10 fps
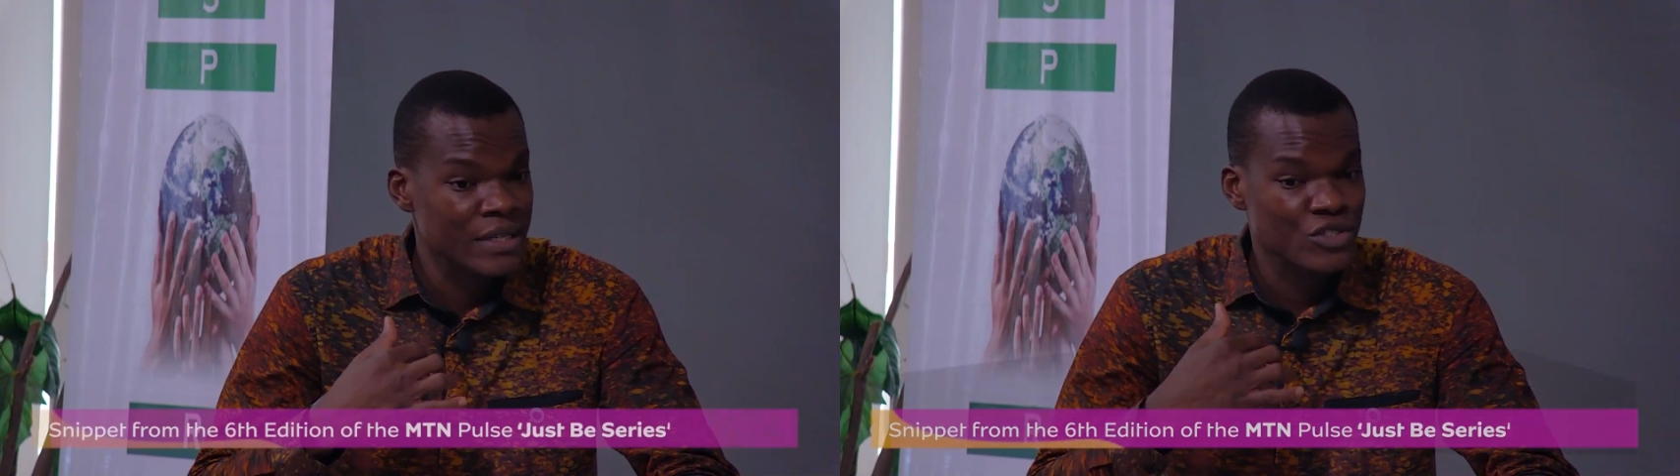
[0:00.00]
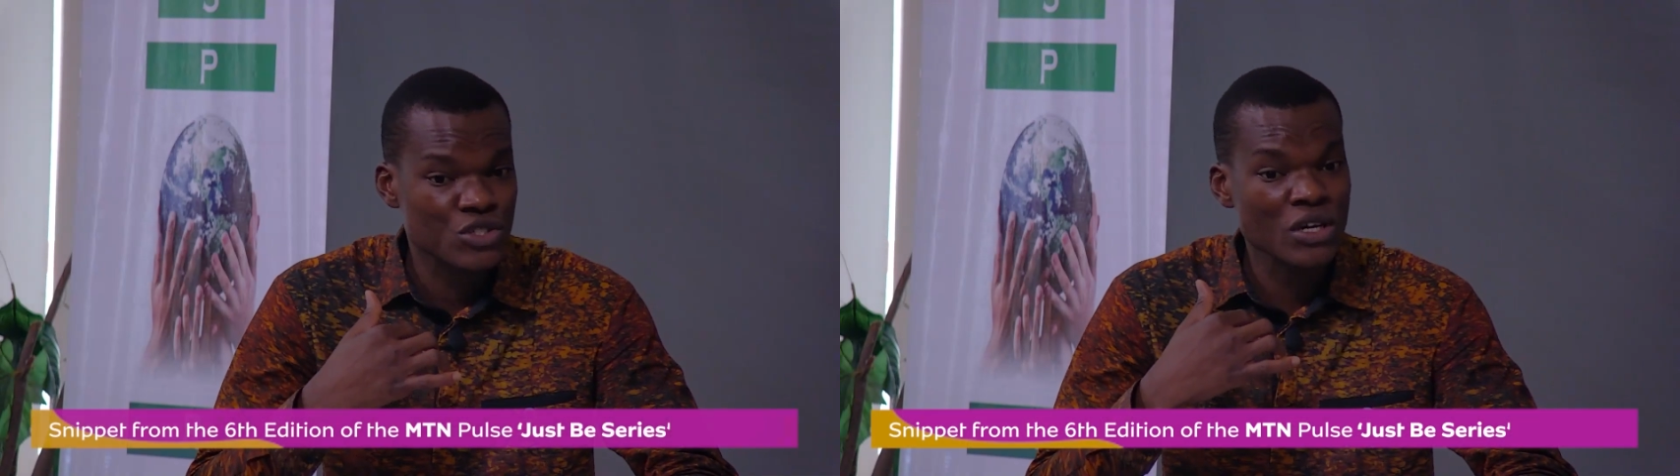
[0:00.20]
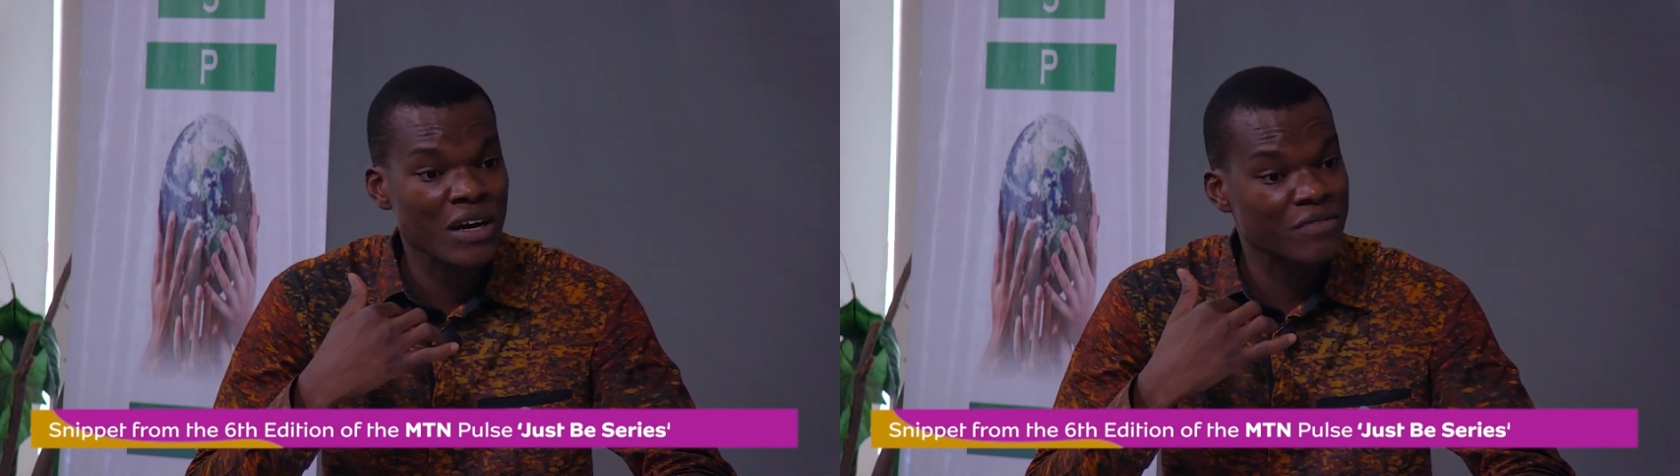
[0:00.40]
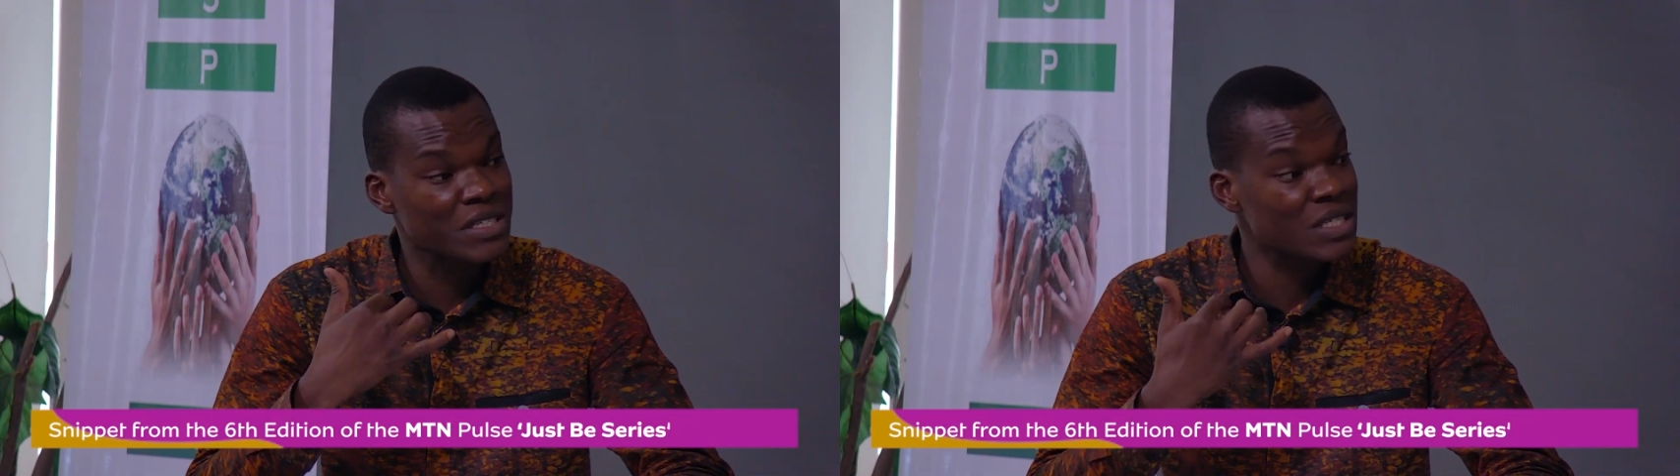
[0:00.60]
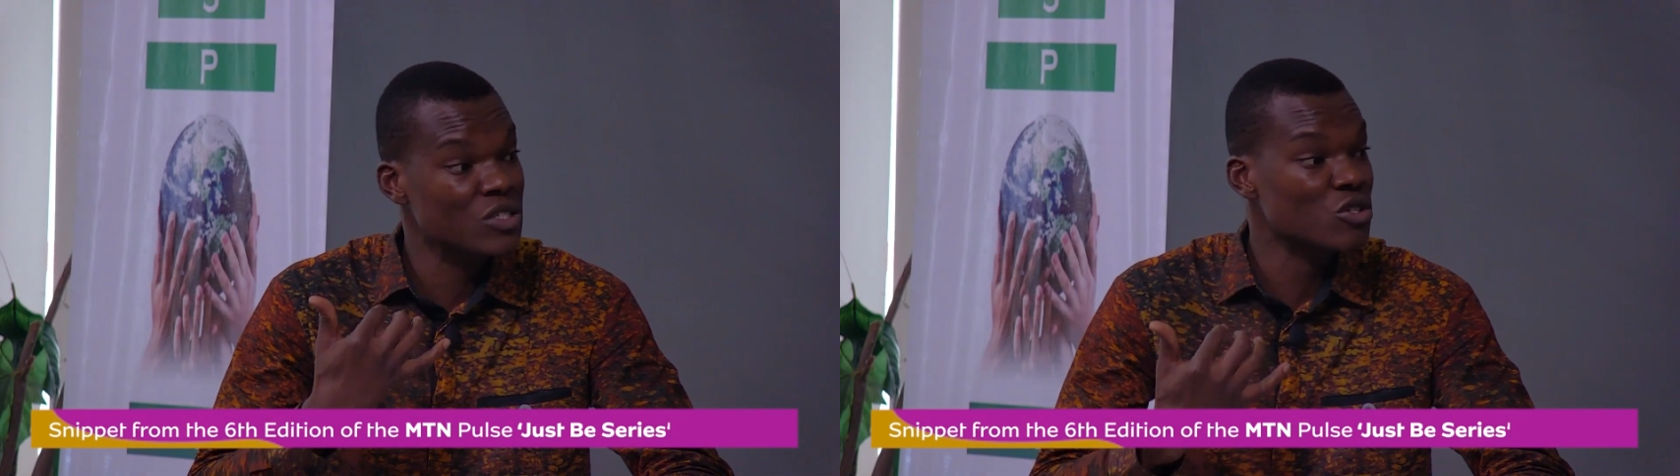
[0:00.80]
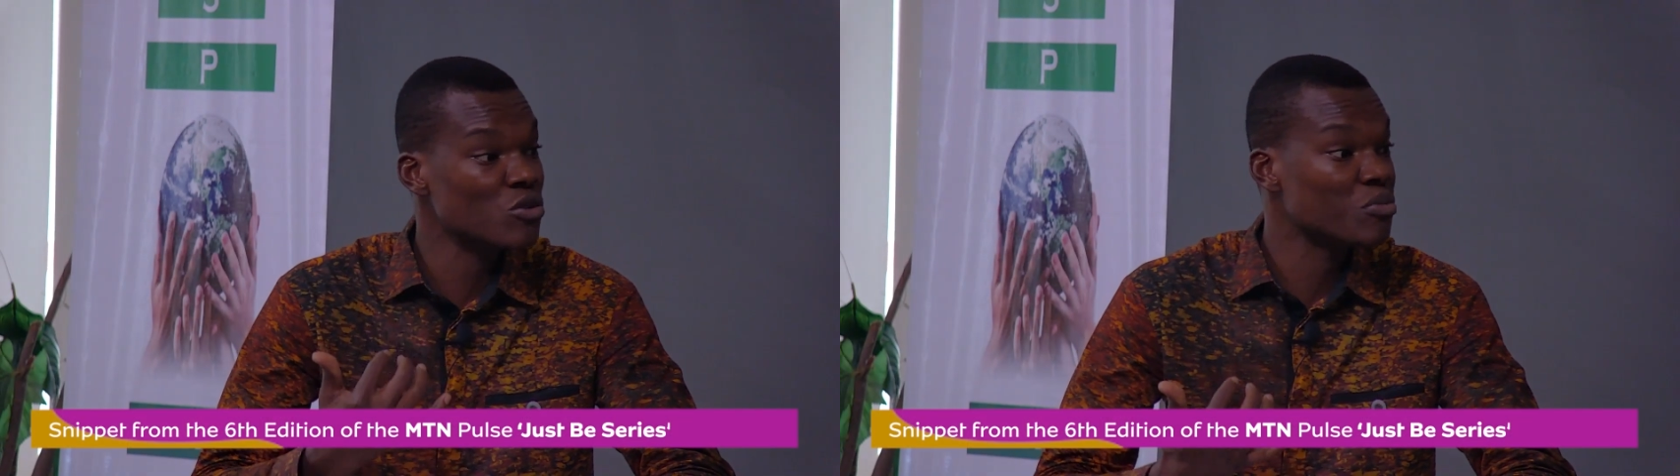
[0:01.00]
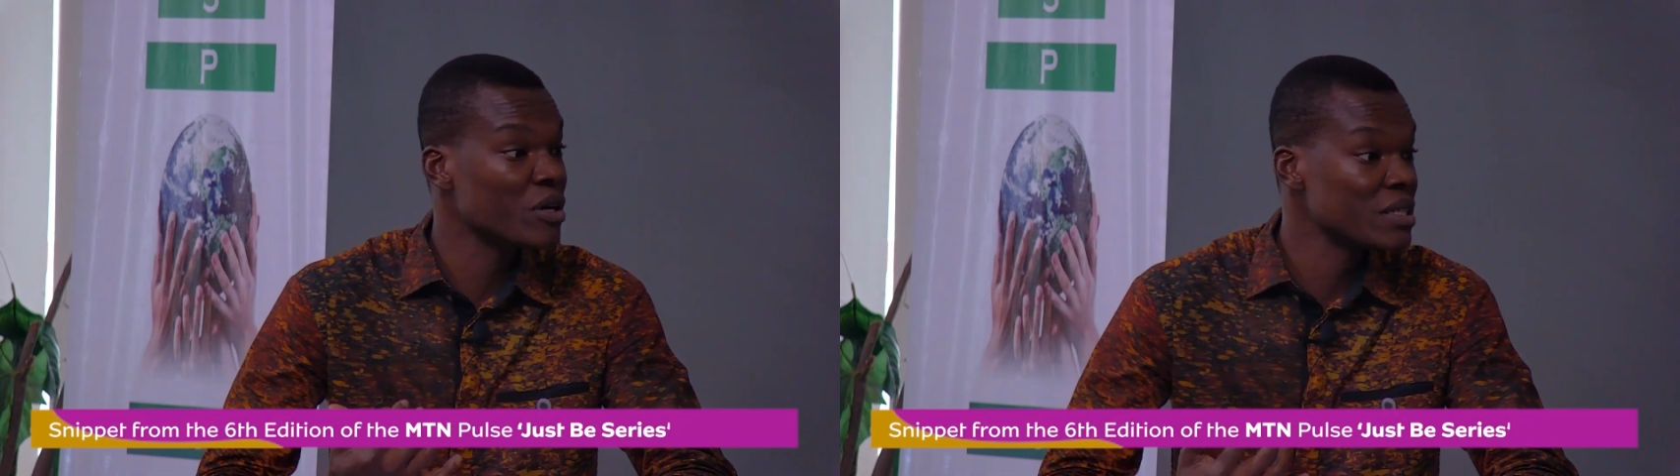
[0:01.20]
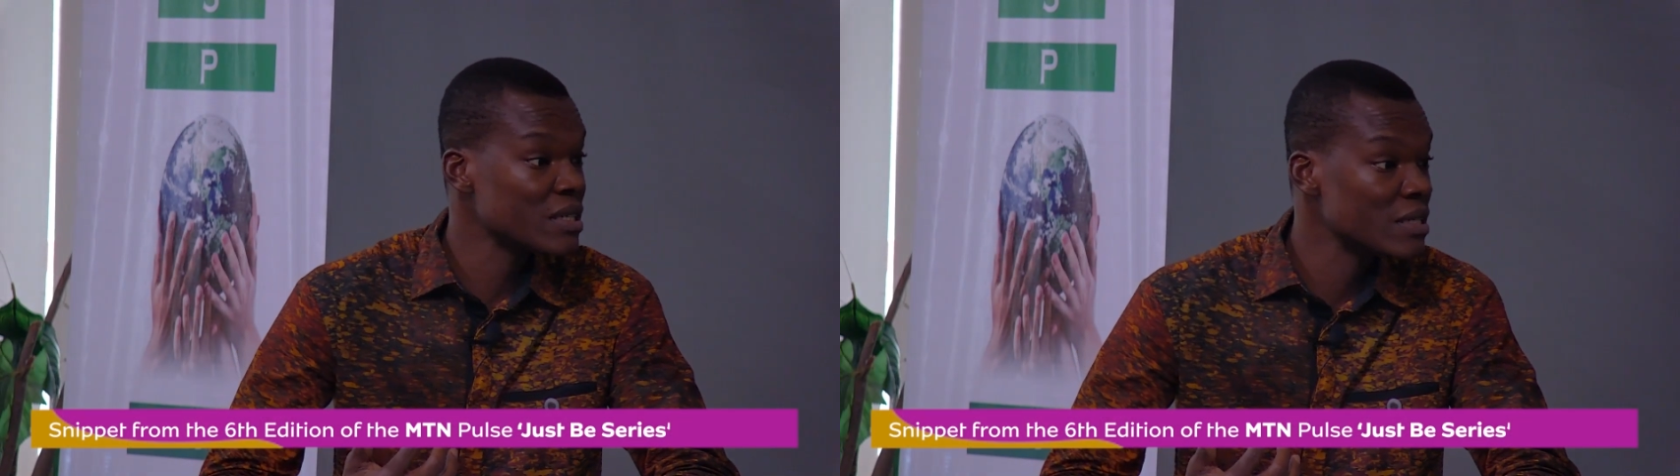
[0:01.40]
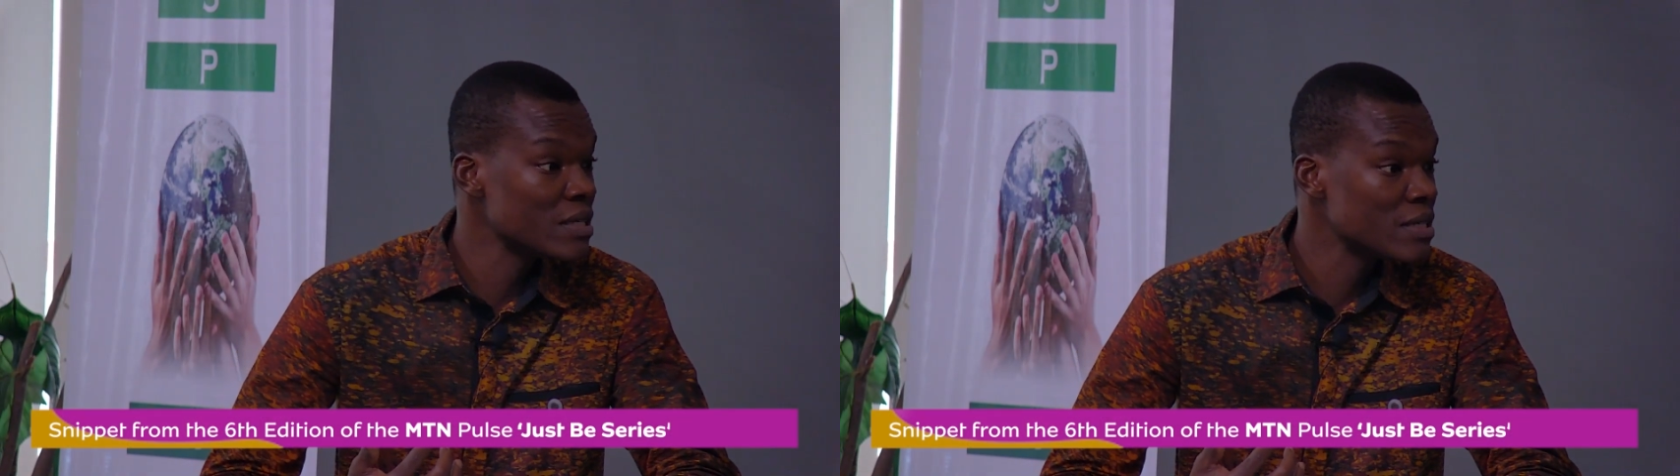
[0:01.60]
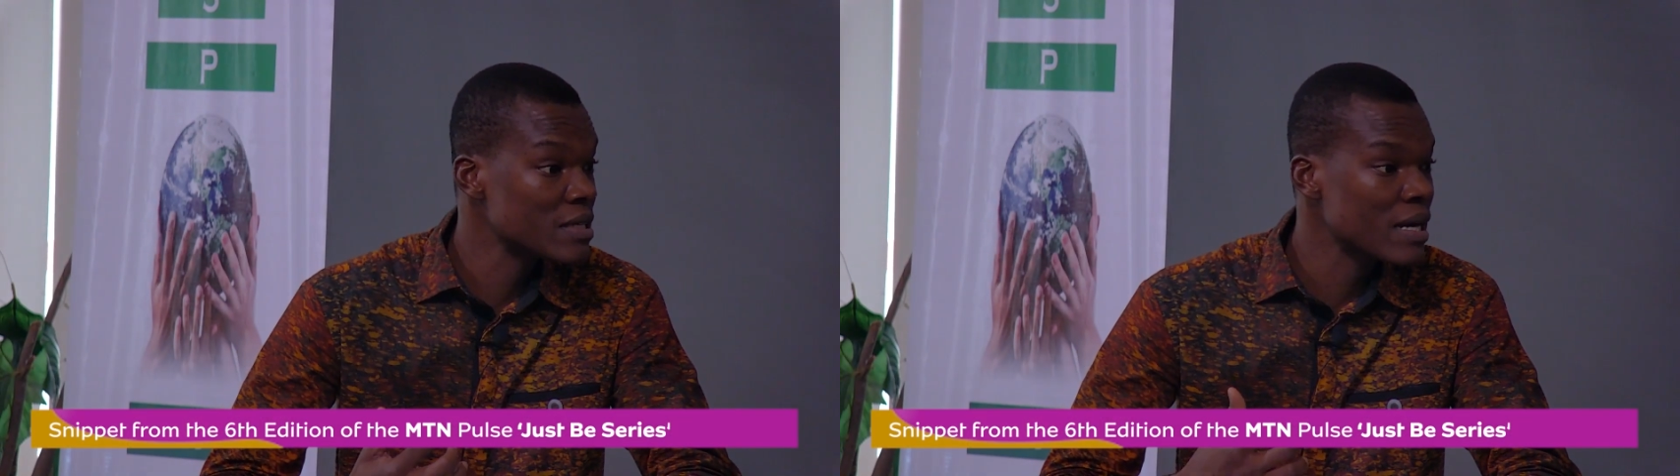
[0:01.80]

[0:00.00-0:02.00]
Do you have digital presence?